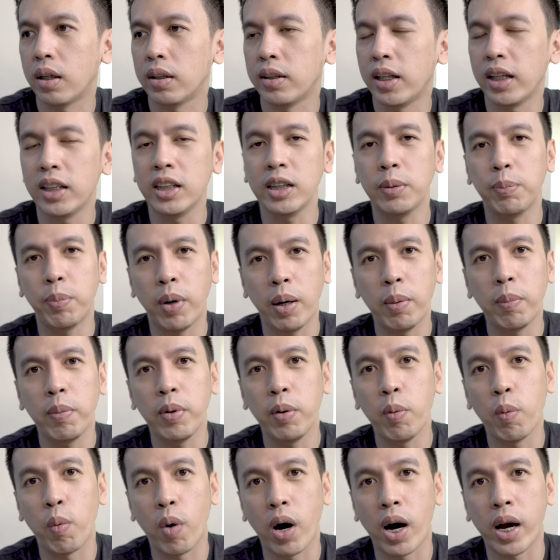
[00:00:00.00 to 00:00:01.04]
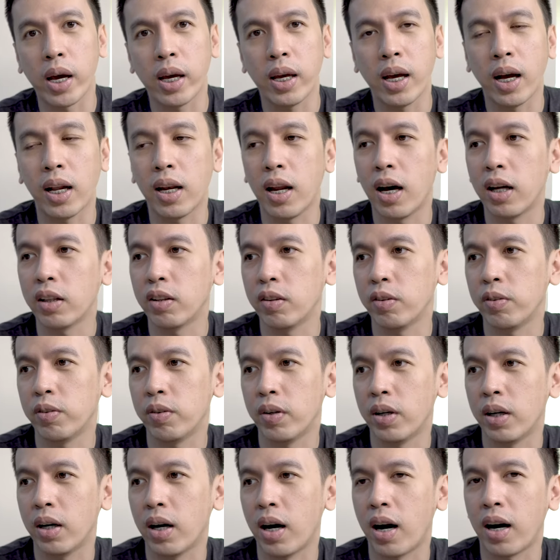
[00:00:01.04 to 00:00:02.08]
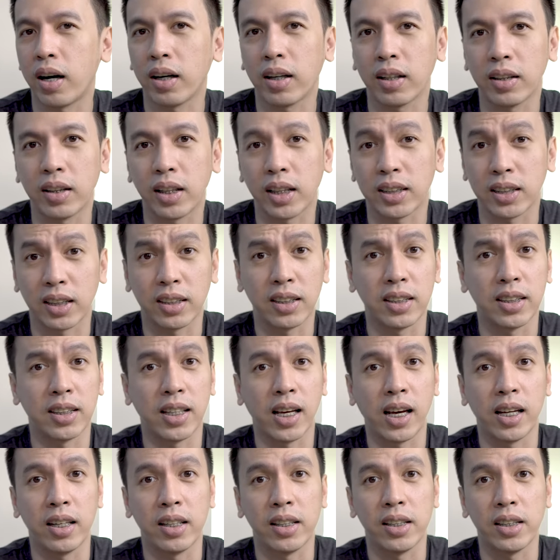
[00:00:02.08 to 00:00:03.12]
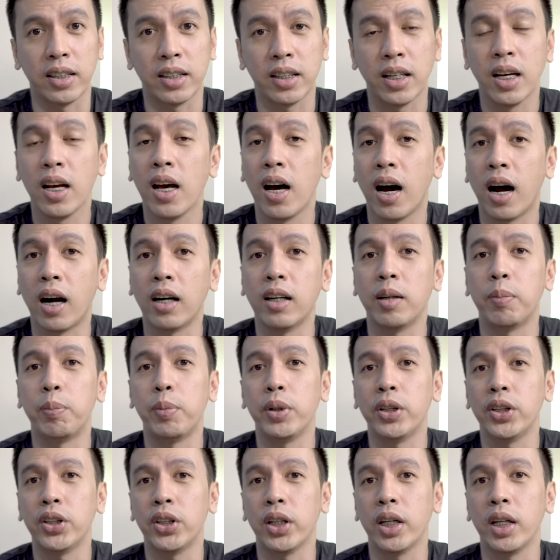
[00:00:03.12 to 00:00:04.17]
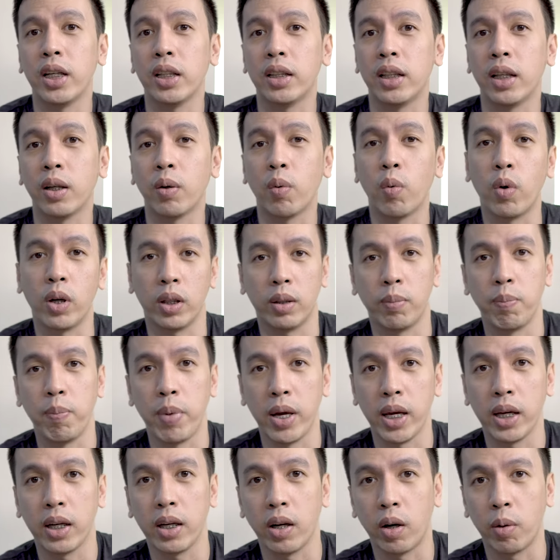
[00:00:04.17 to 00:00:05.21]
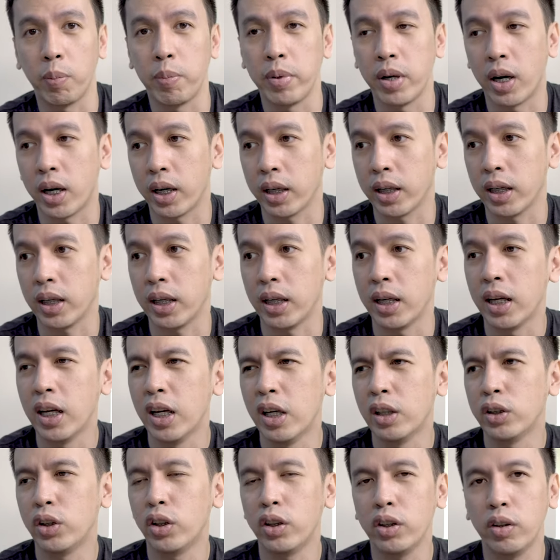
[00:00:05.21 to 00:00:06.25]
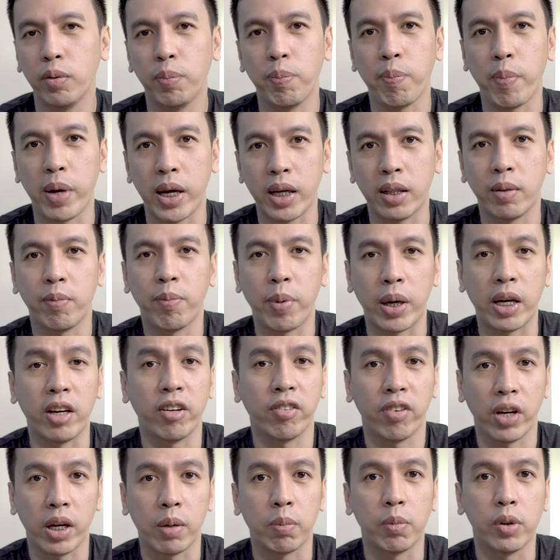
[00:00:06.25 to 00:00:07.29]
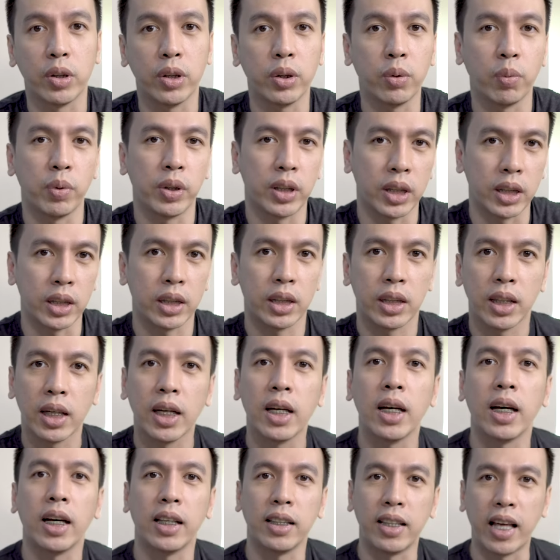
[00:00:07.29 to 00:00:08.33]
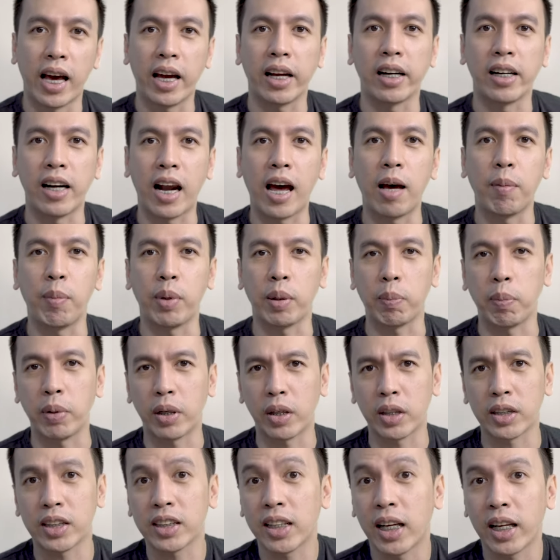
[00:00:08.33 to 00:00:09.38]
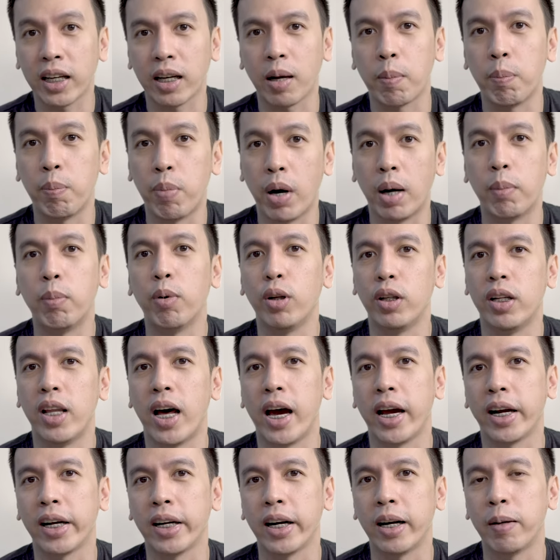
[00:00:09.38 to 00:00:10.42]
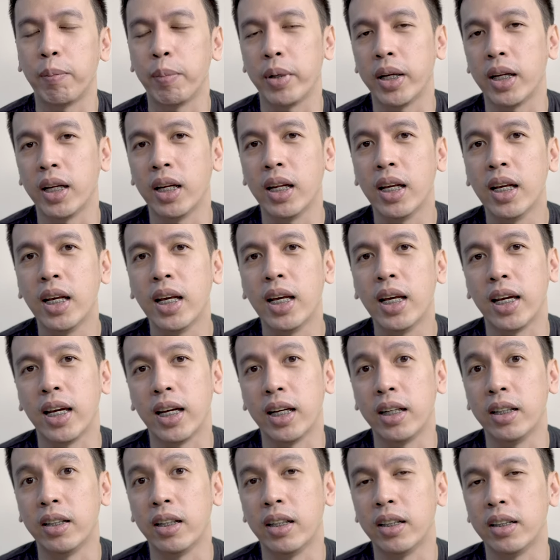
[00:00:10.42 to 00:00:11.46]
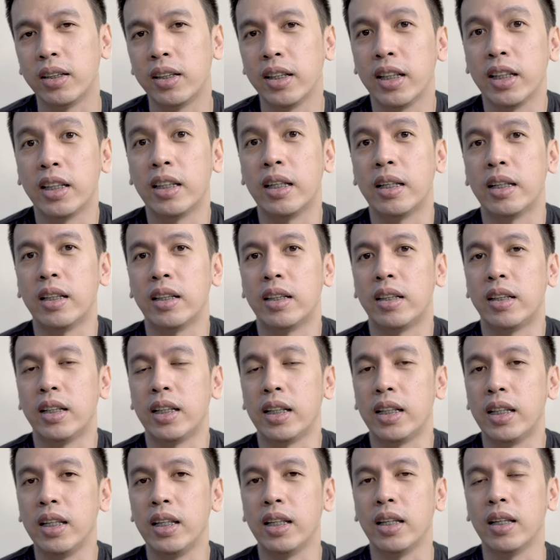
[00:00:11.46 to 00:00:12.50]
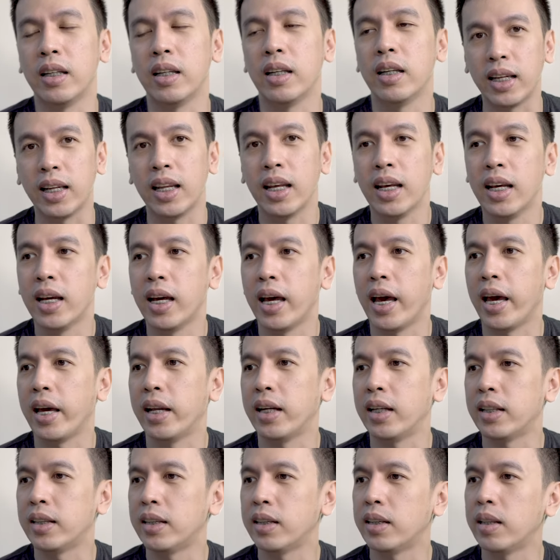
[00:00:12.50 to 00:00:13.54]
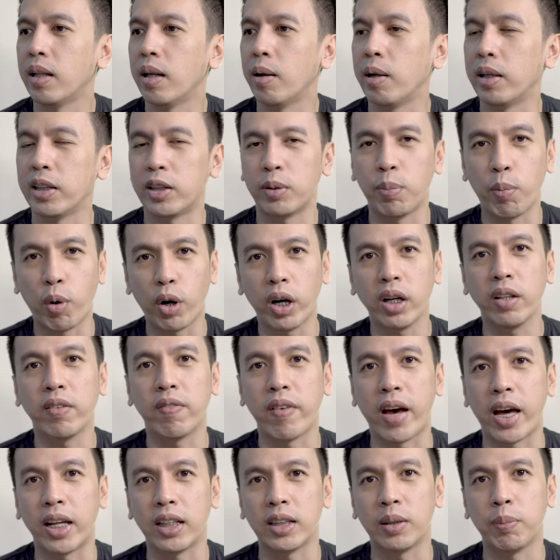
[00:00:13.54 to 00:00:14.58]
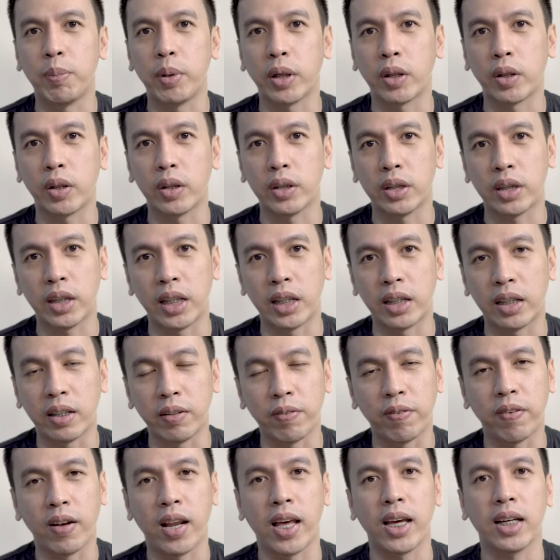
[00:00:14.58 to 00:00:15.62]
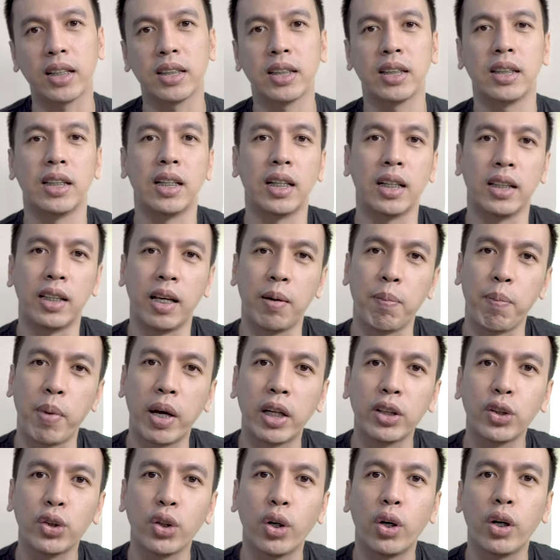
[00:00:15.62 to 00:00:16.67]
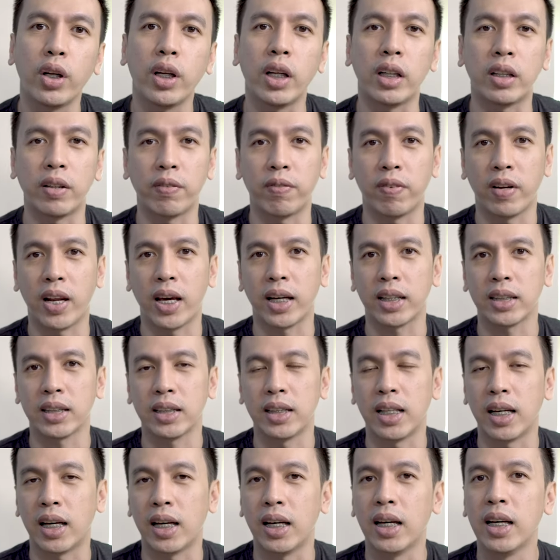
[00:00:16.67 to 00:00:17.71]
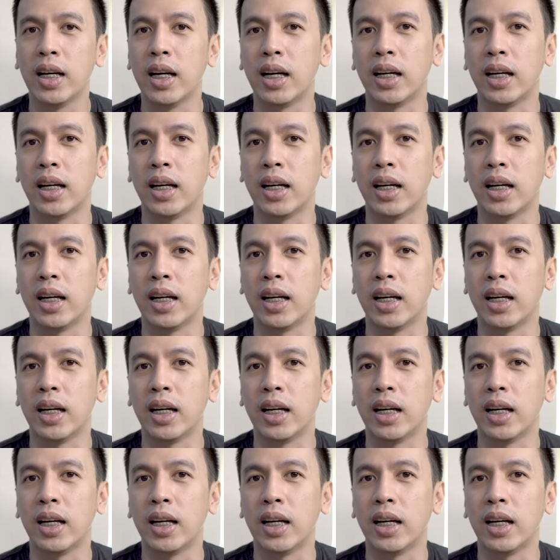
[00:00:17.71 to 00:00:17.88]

that is probably why a lot of uh, architects and designers are appreciating what Big or Bjarke sort of made famous, which is diagramming, because it's like a bubble diagram in in 3D, 3D, and, and it's more advanced because it reflects the dimension, it reflects the